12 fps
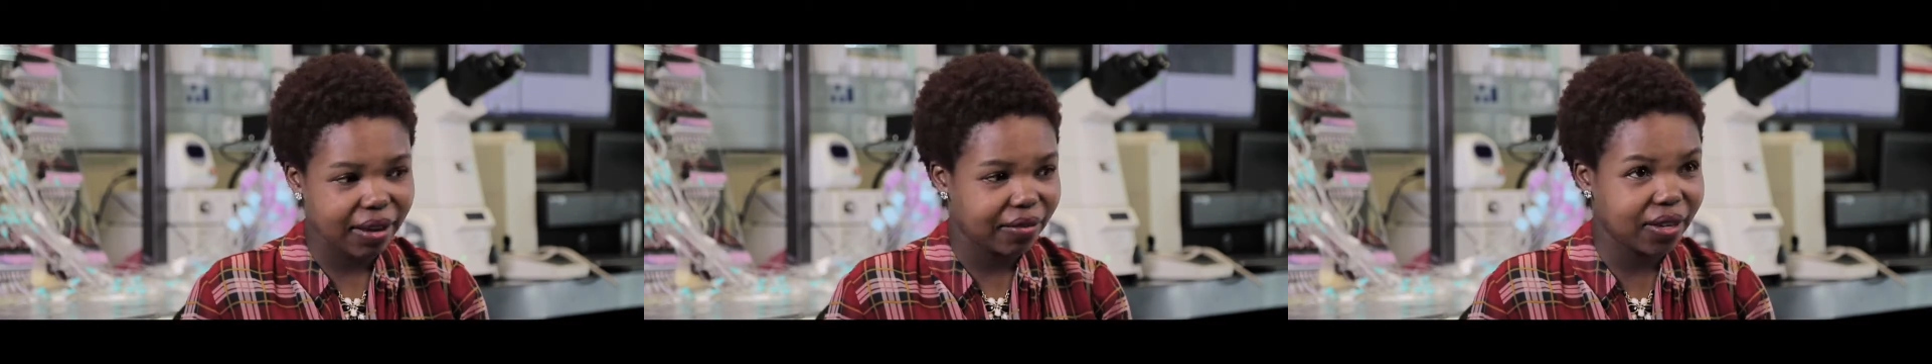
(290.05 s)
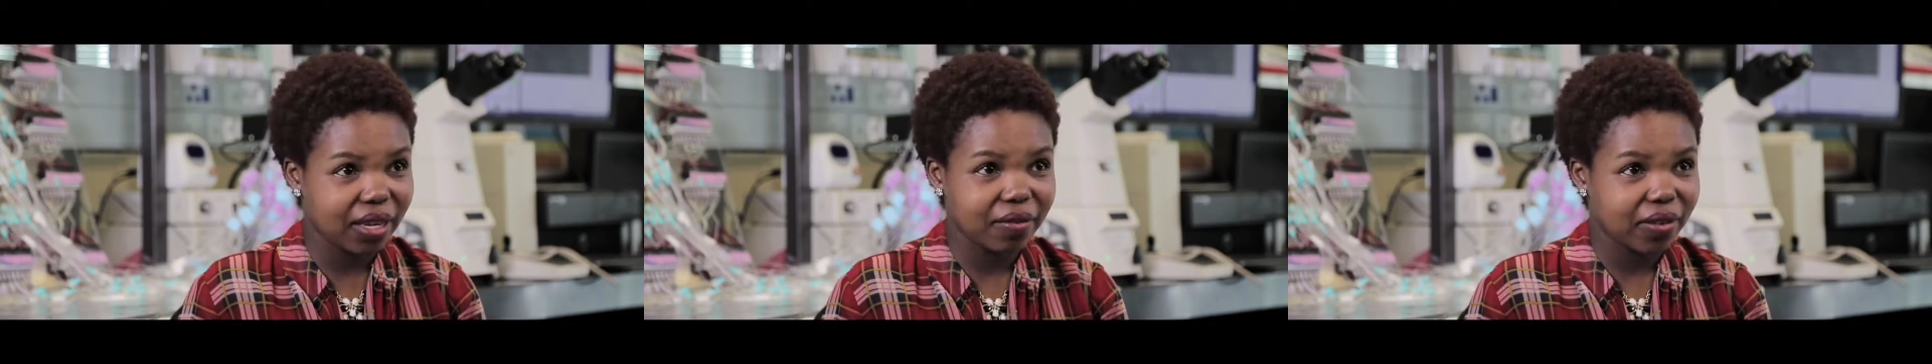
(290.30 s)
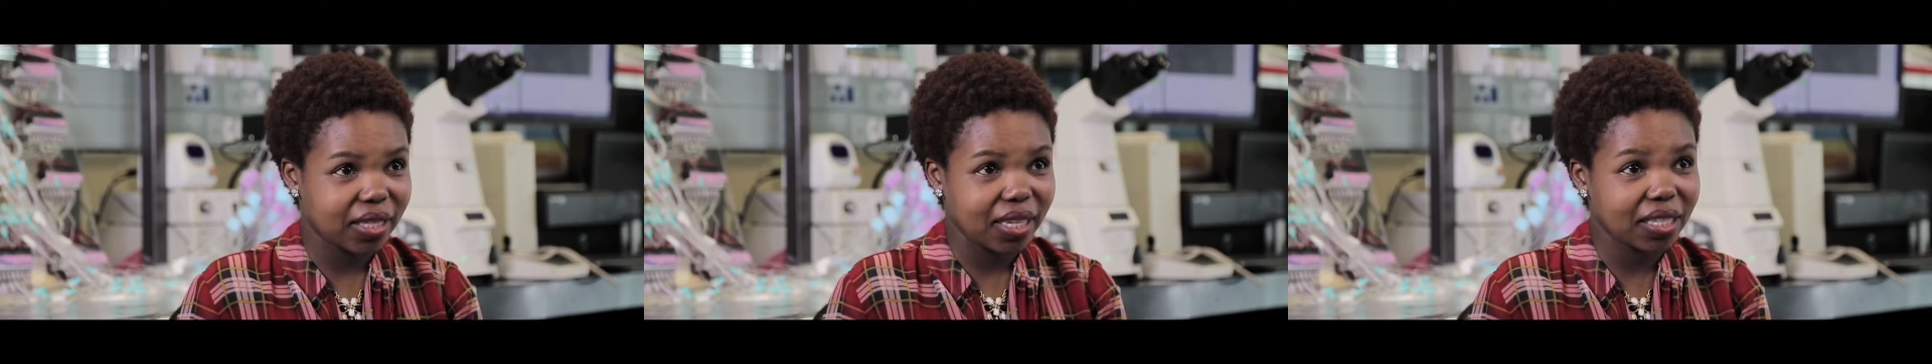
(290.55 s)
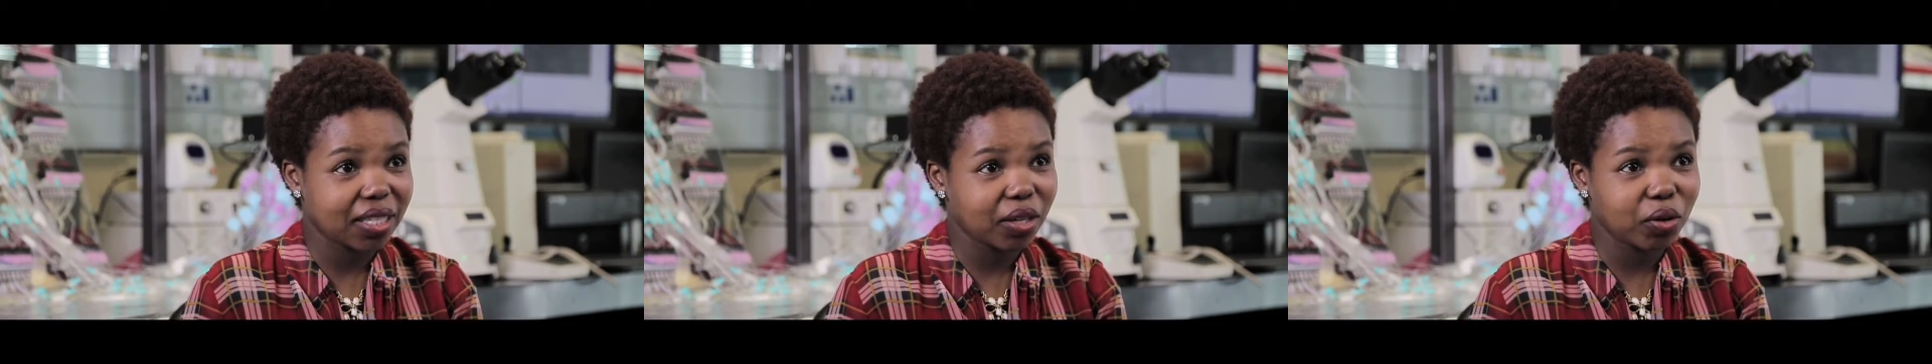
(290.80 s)
have never
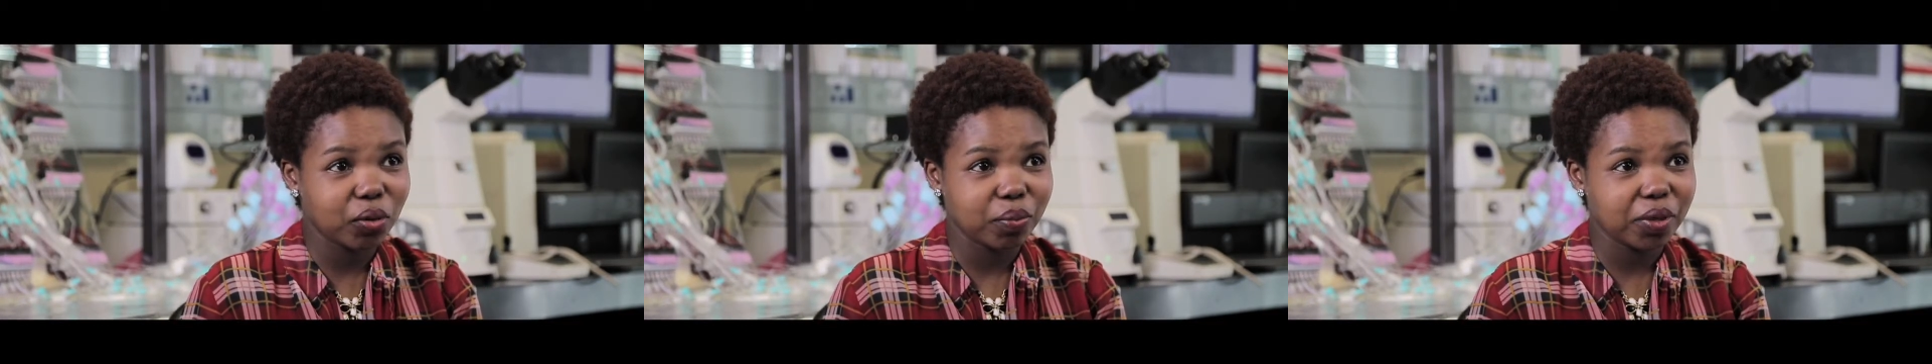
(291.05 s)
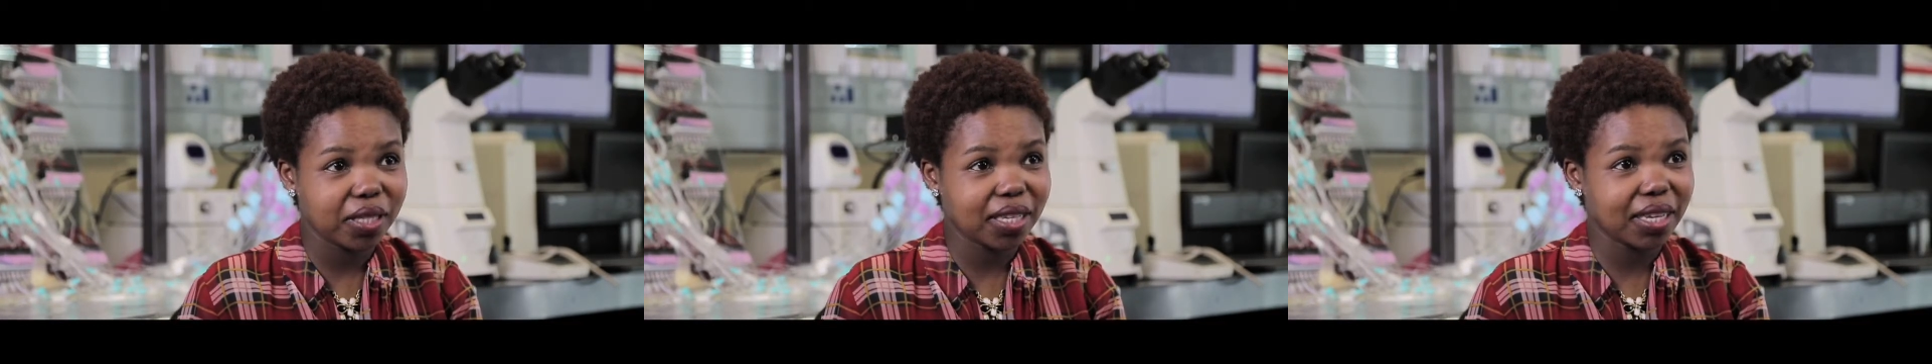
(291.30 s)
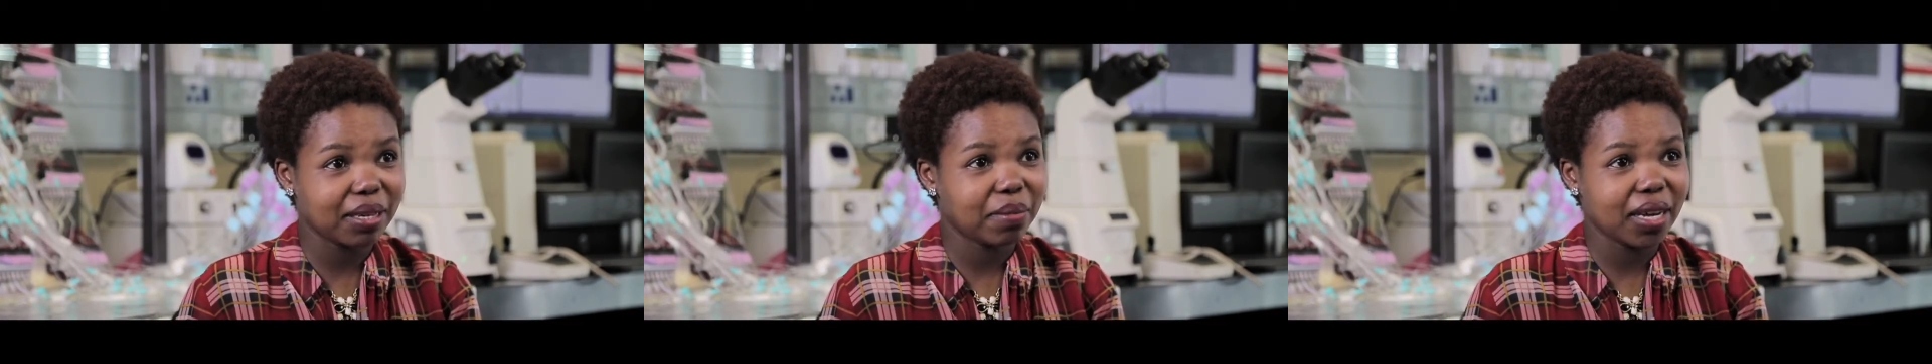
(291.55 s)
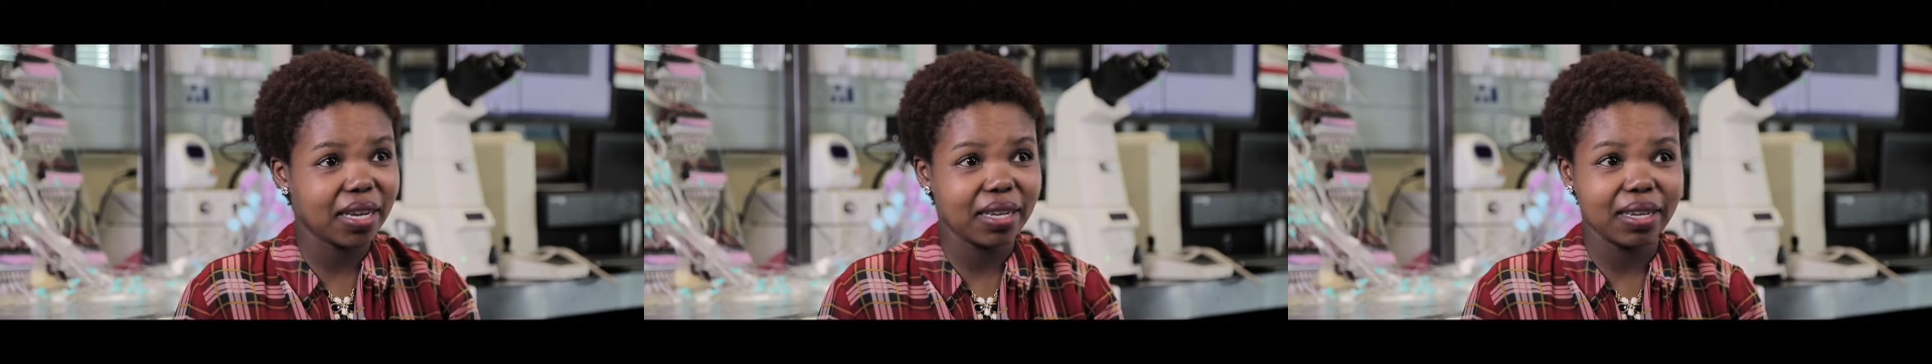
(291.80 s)
touched a computer in
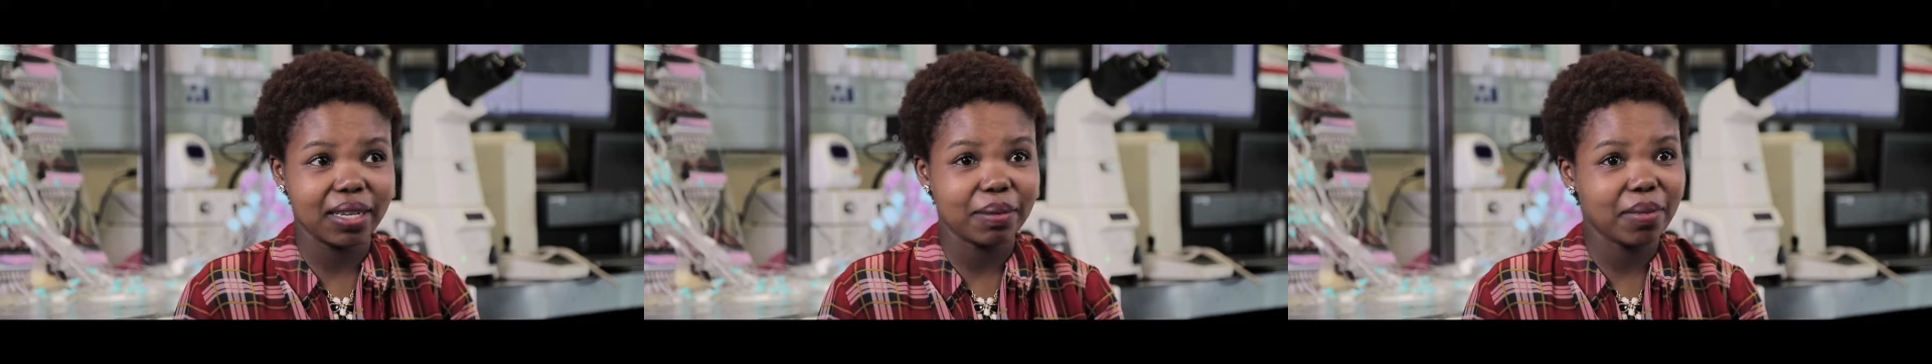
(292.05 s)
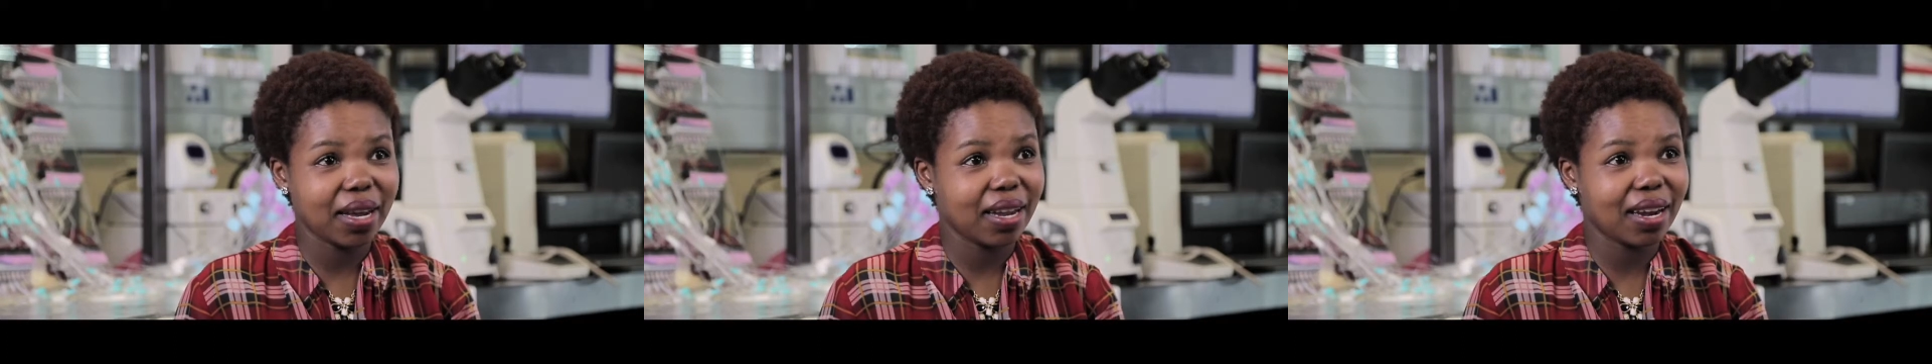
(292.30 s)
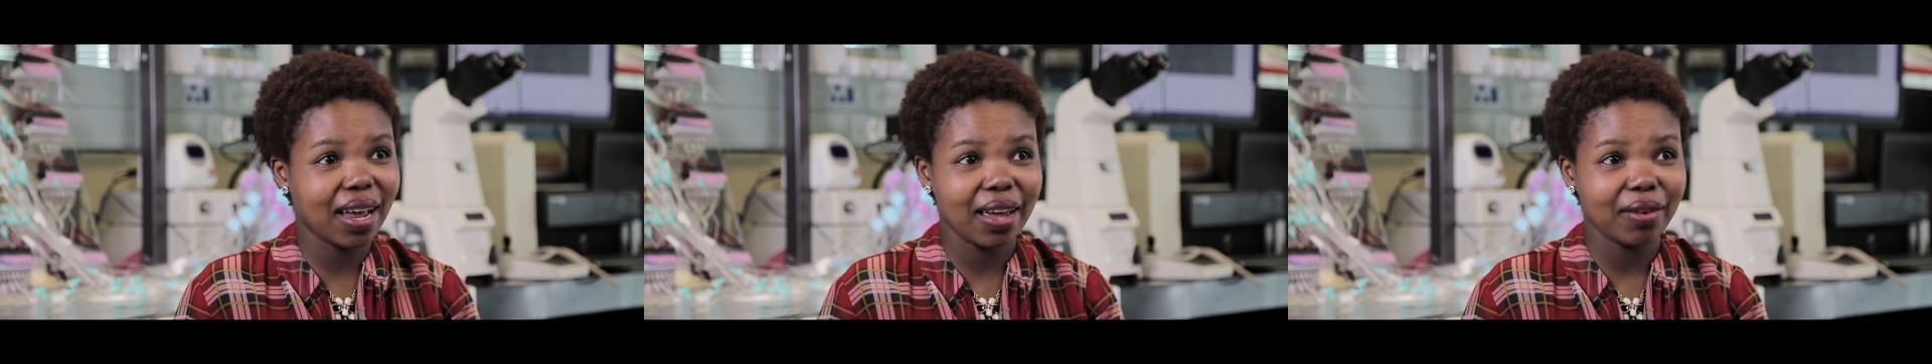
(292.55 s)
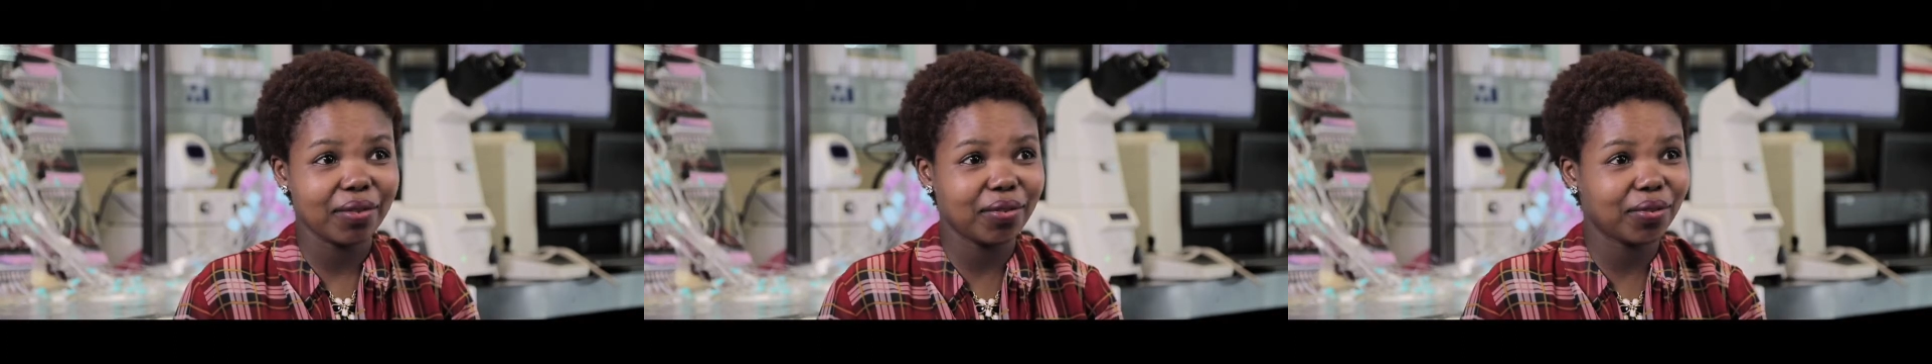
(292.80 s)
my
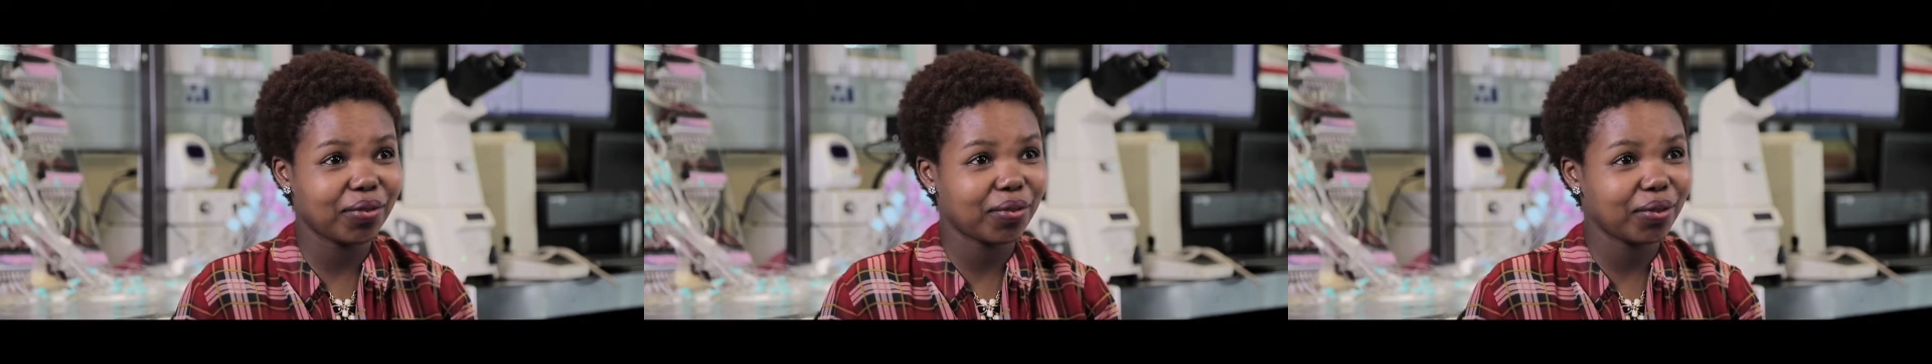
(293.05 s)
life.